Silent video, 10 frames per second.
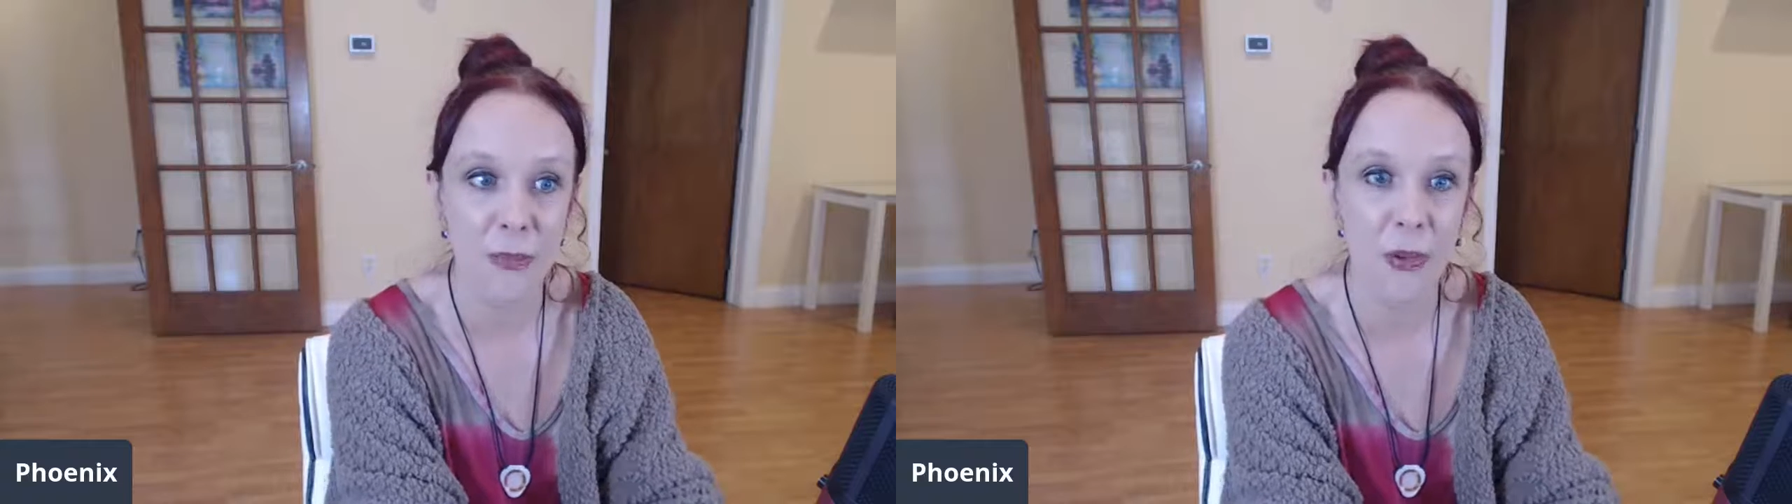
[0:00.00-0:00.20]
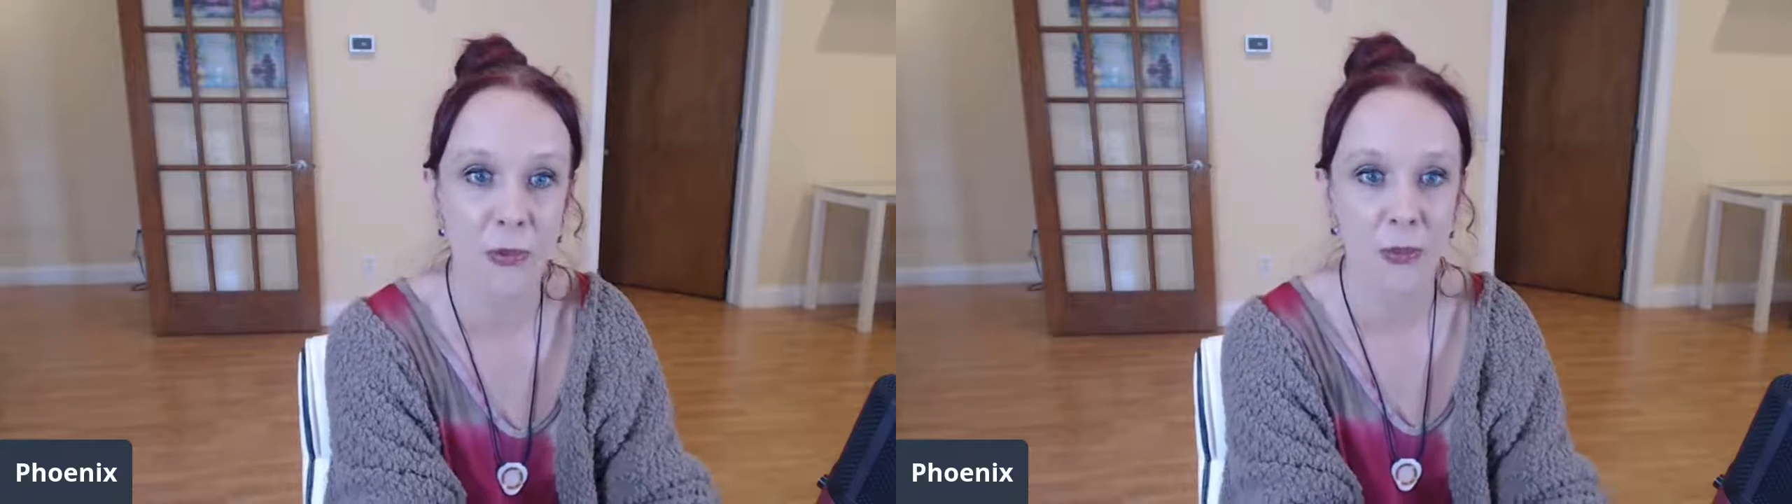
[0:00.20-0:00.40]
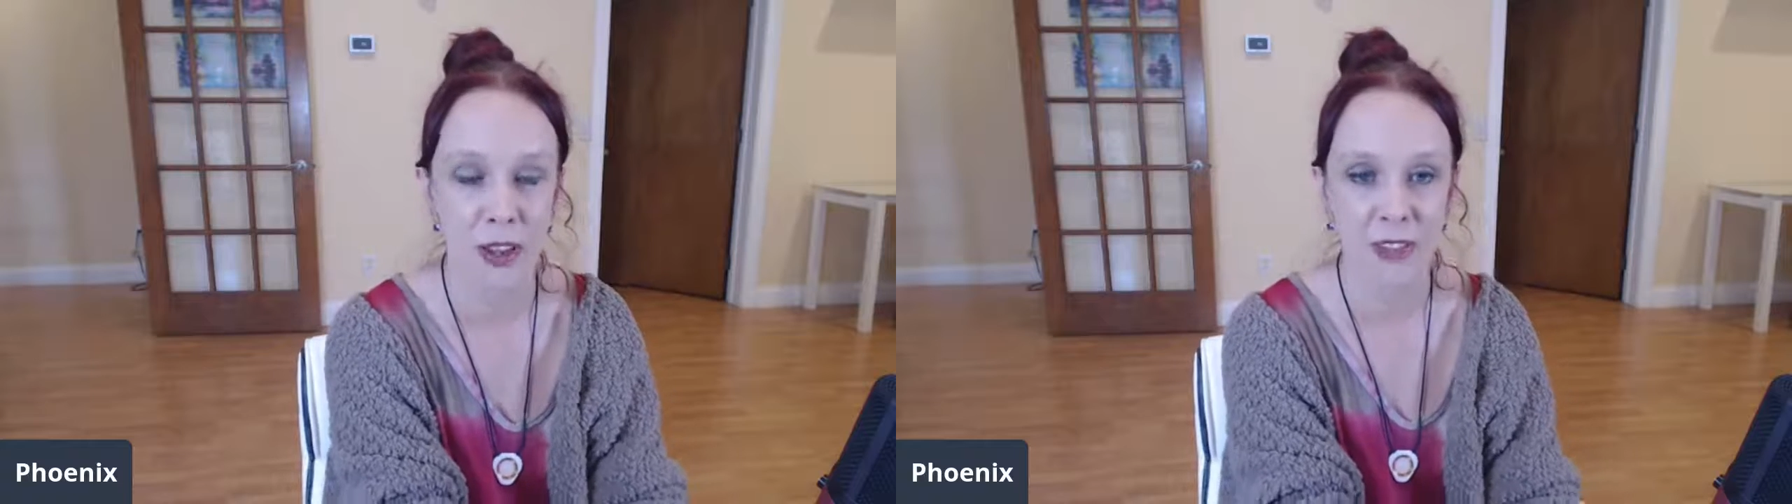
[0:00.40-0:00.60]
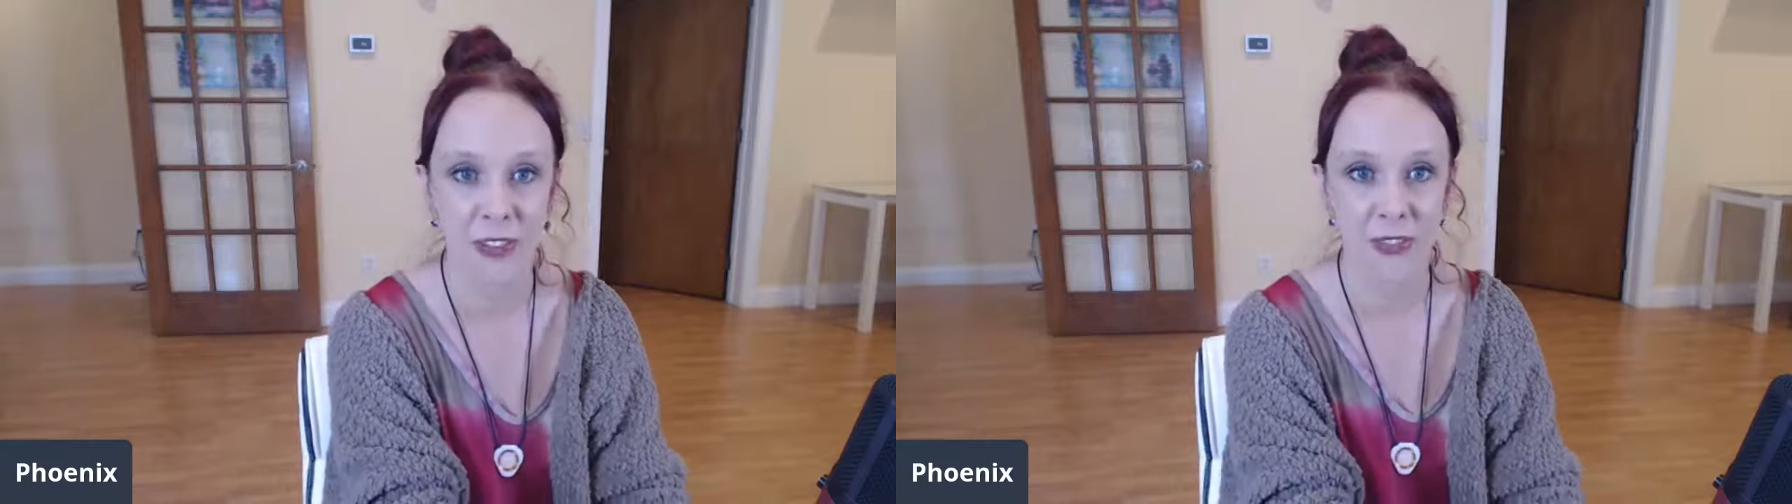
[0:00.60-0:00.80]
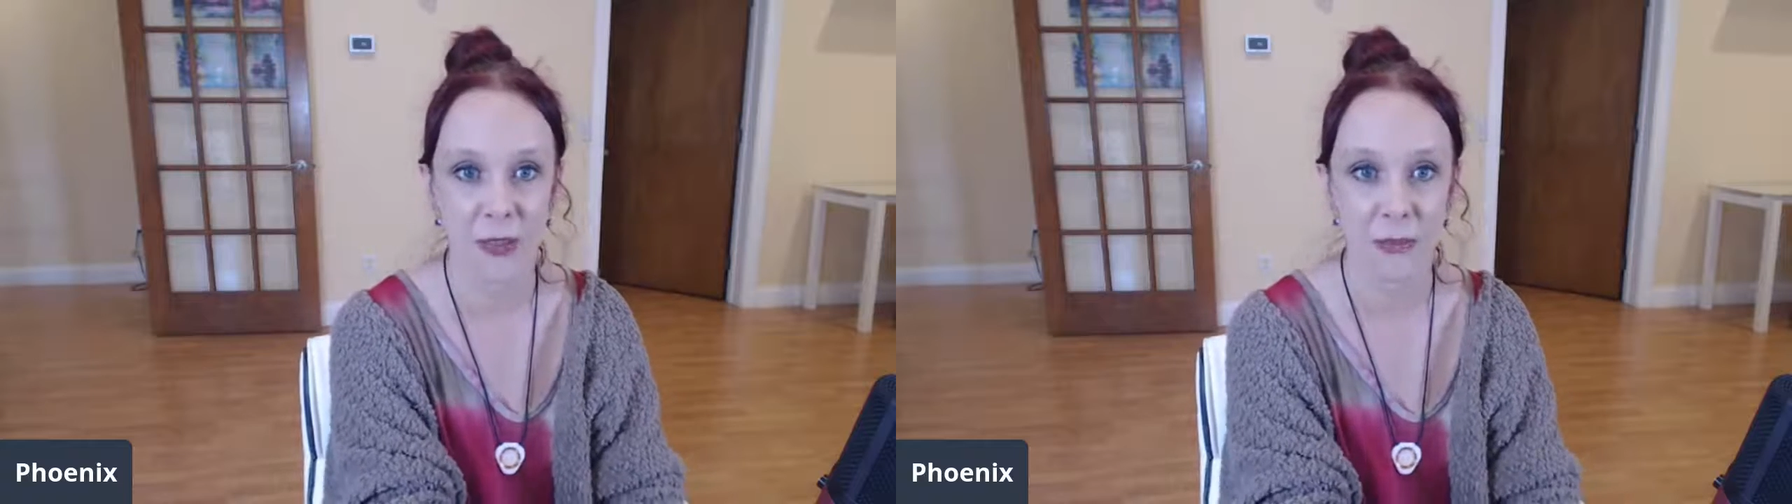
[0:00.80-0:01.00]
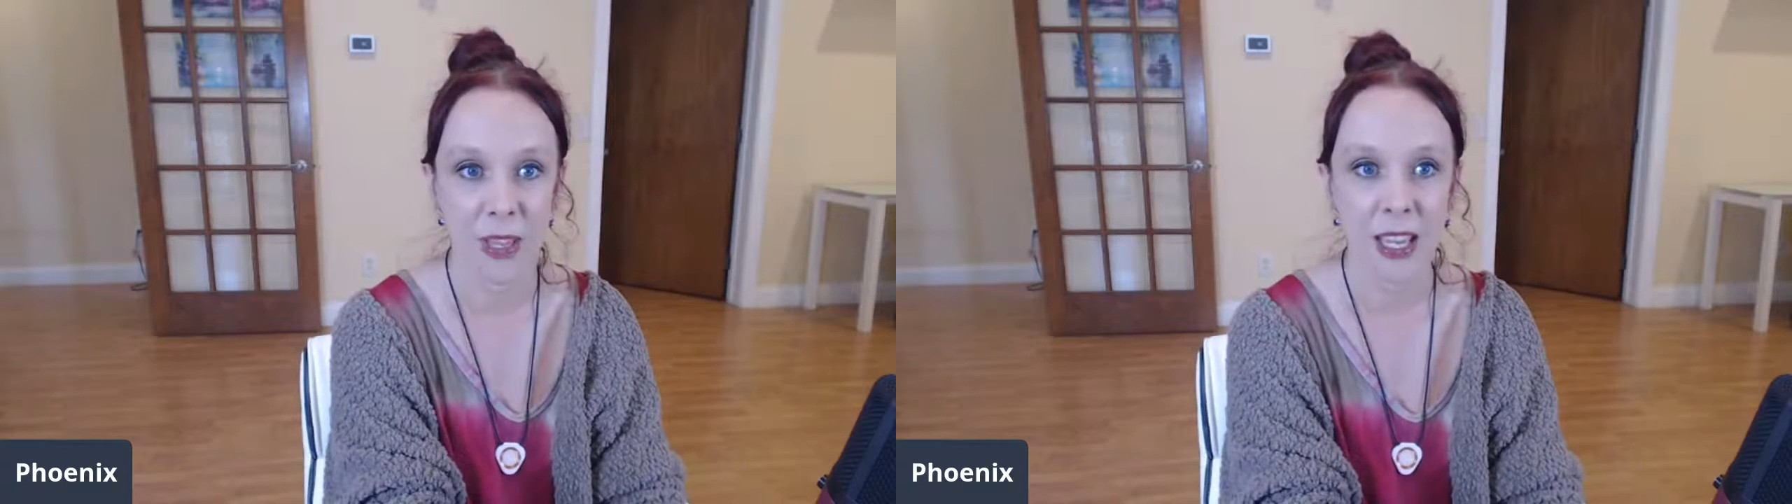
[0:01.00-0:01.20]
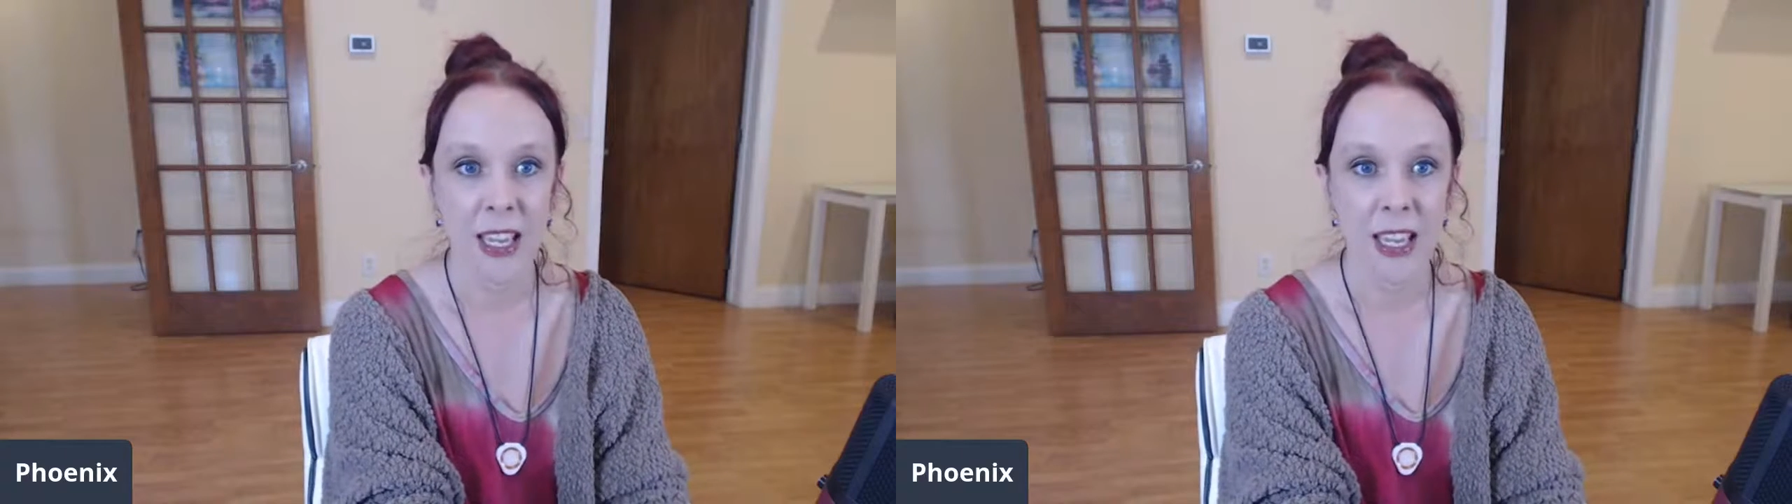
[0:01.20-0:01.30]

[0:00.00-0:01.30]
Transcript: that people would make fun of him.